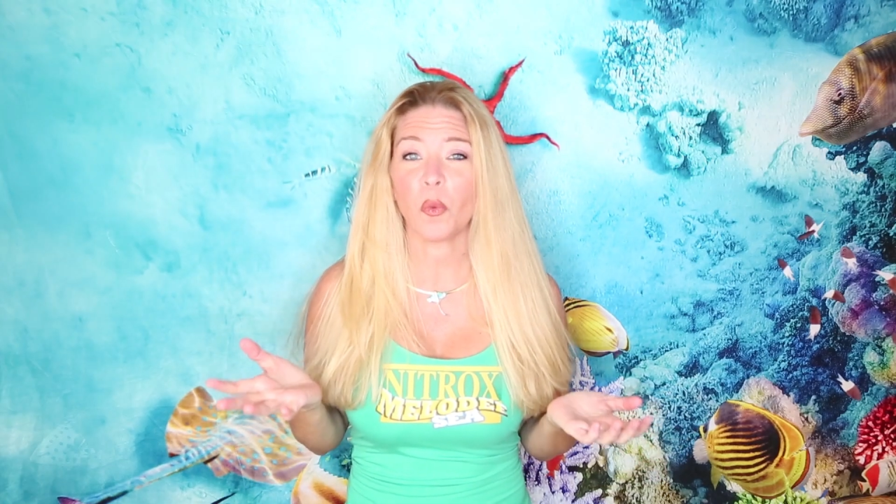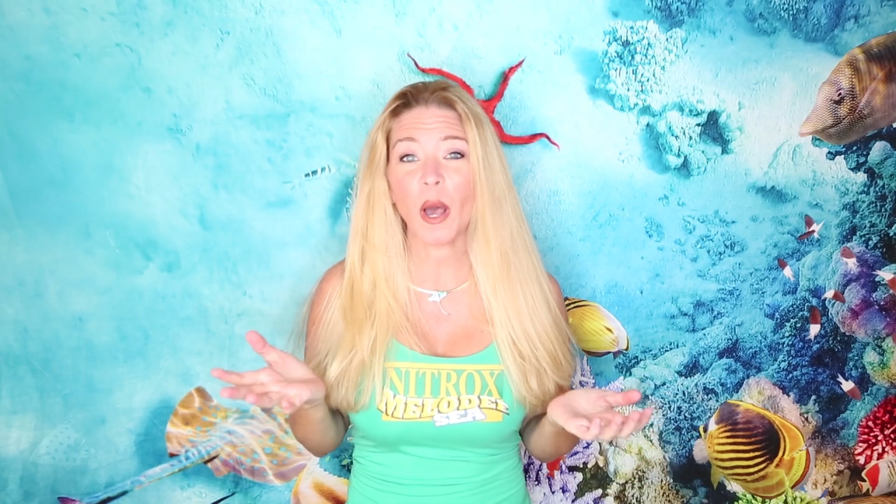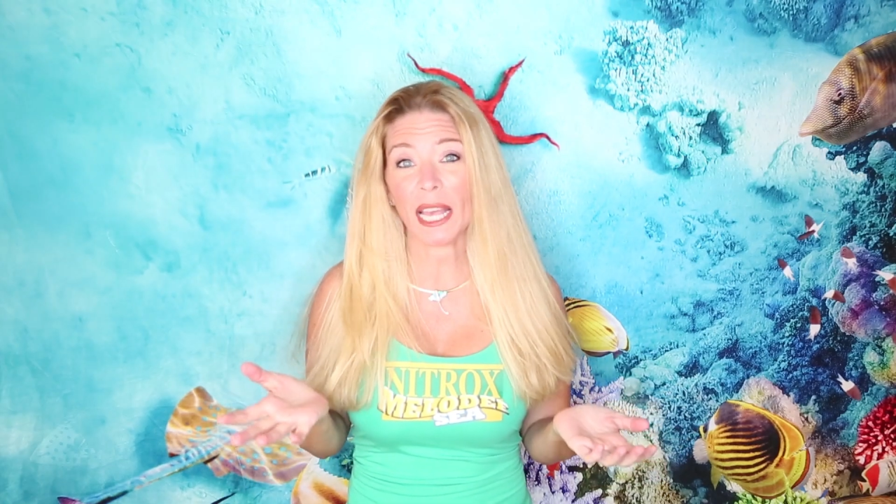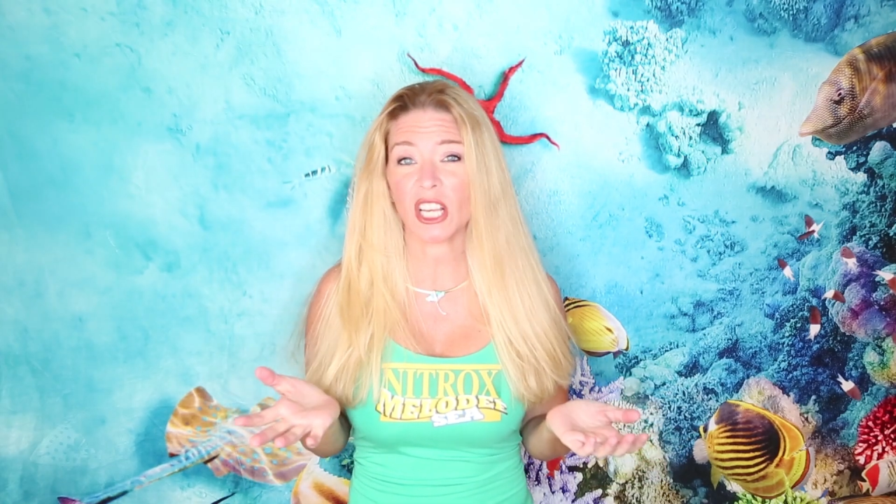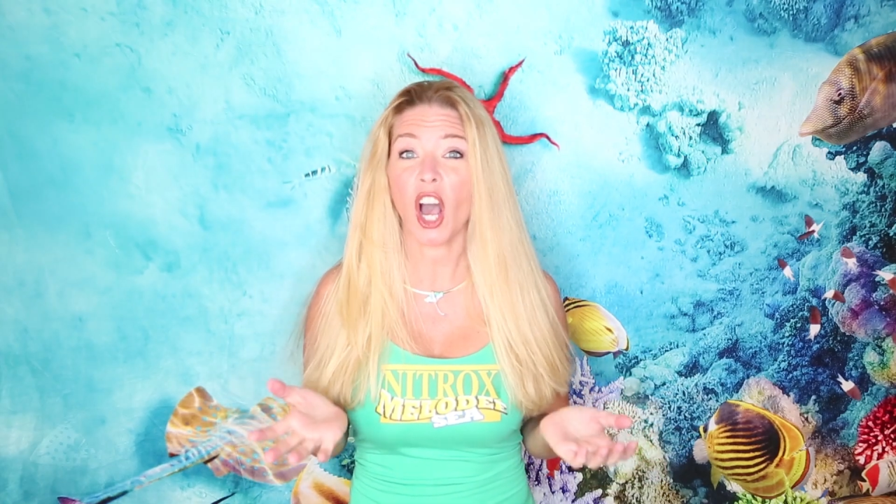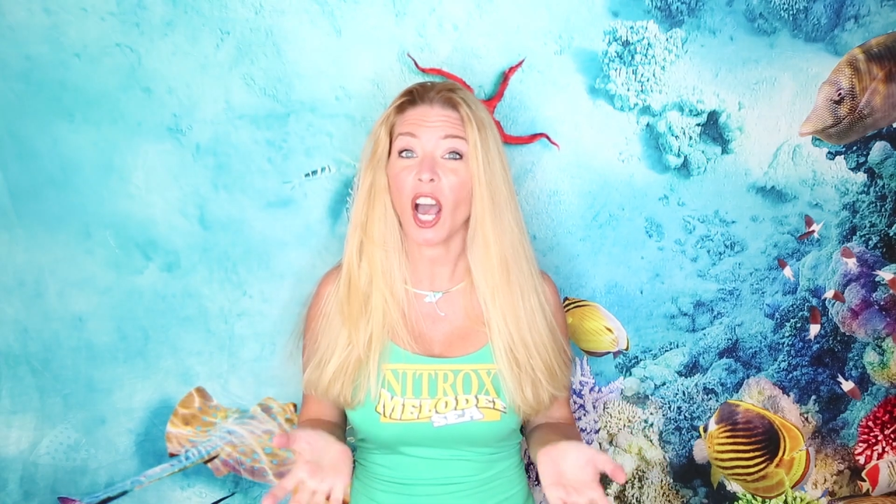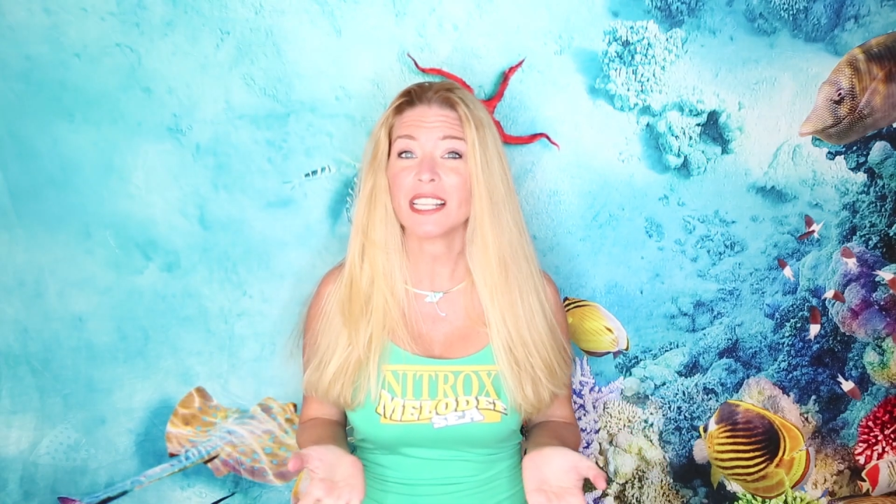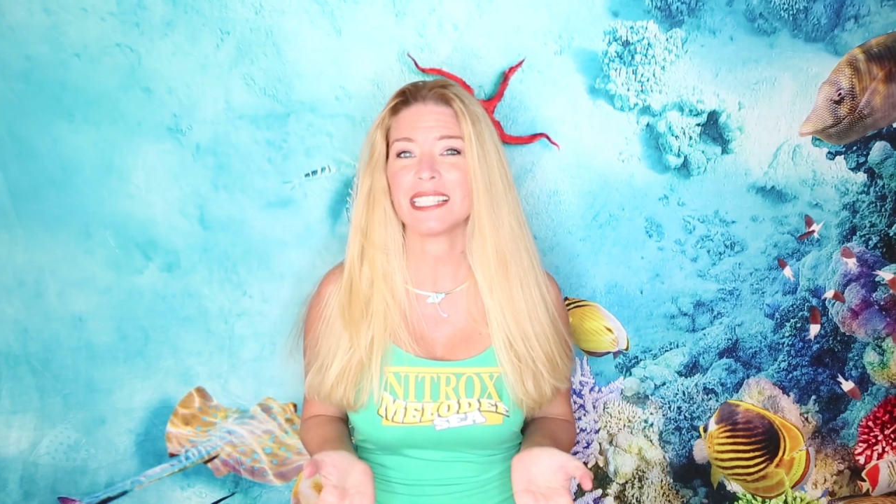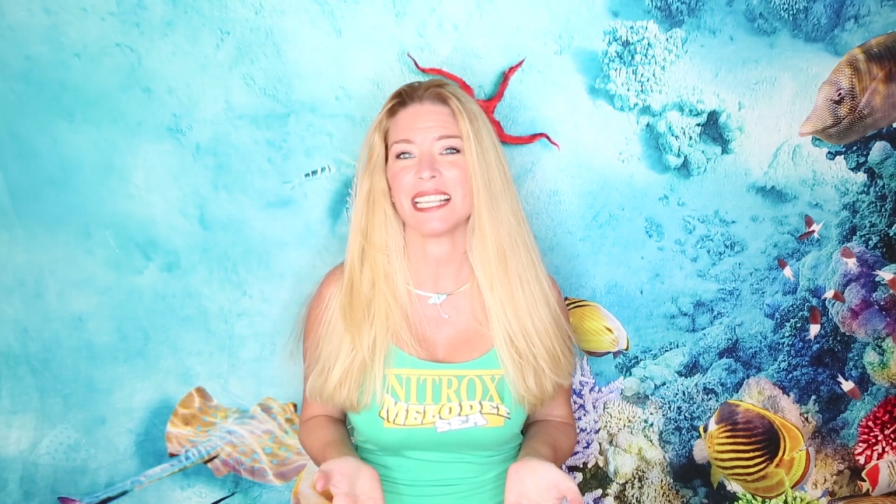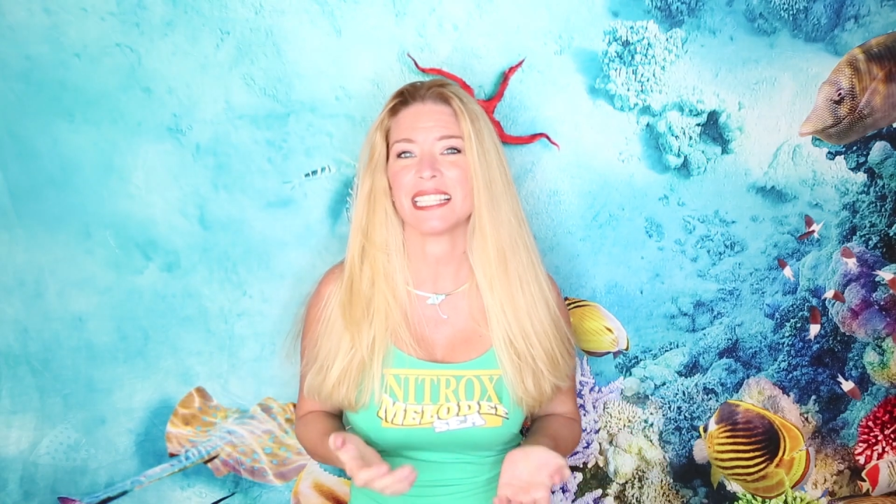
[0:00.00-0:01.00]
what
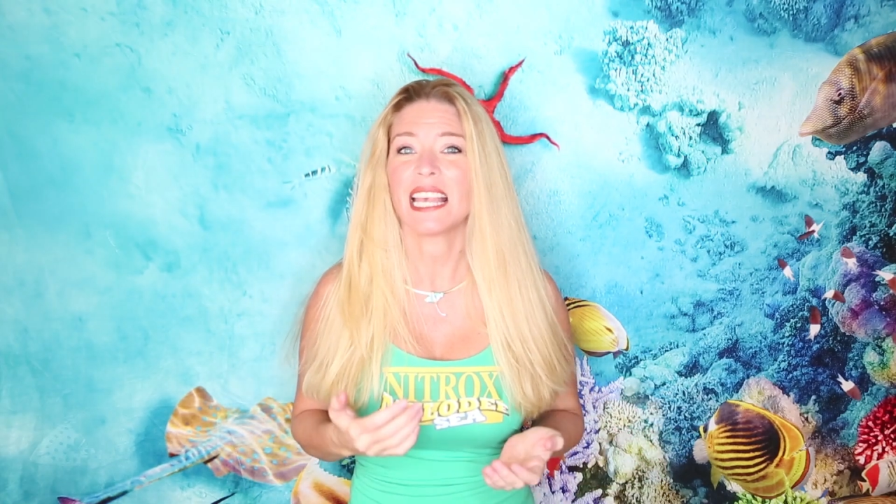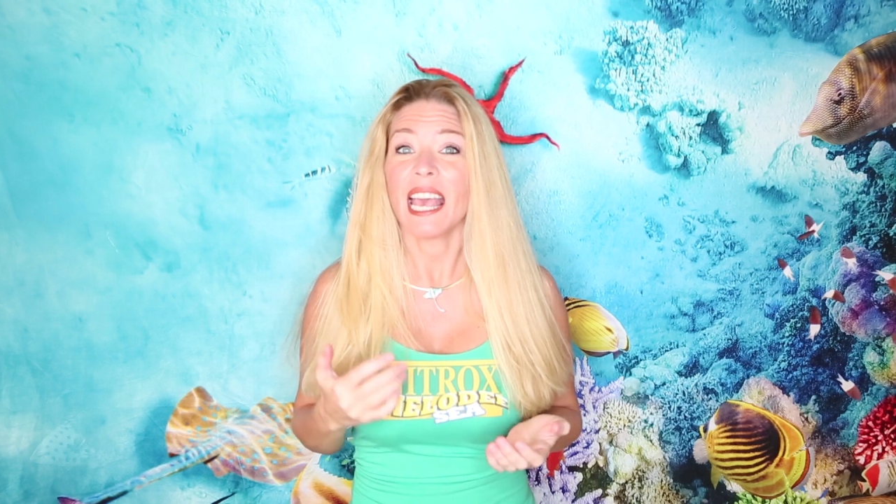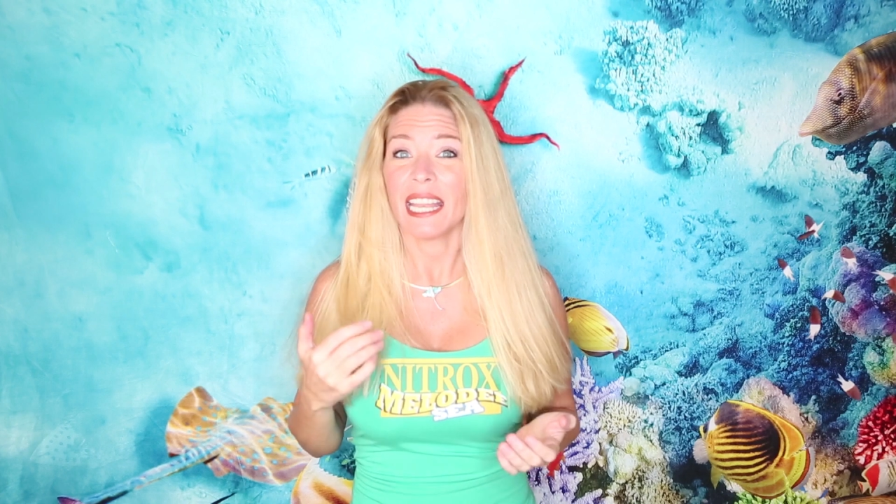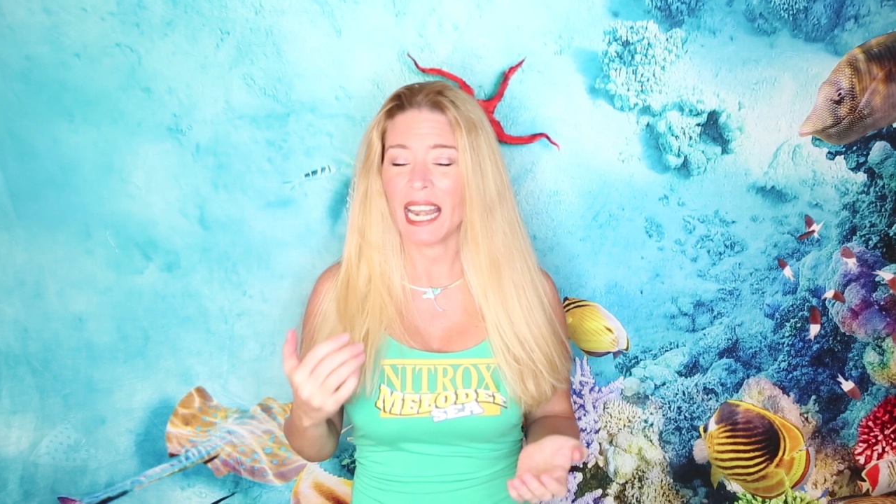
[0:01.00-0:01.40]
causes